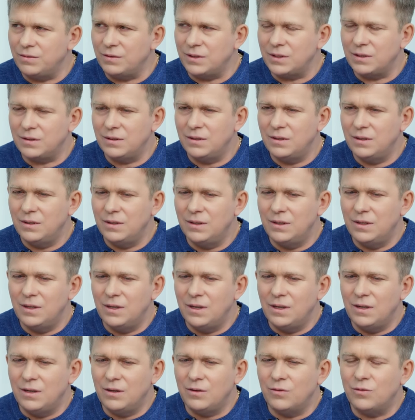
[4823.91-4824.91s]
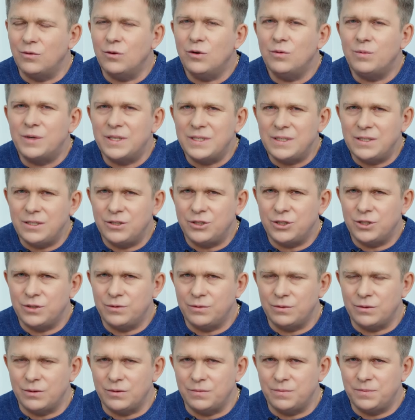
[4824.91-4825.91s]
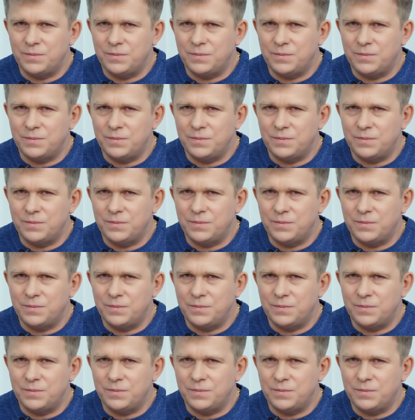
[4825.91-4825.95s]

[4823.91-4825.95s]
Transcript: the dead in the alive image.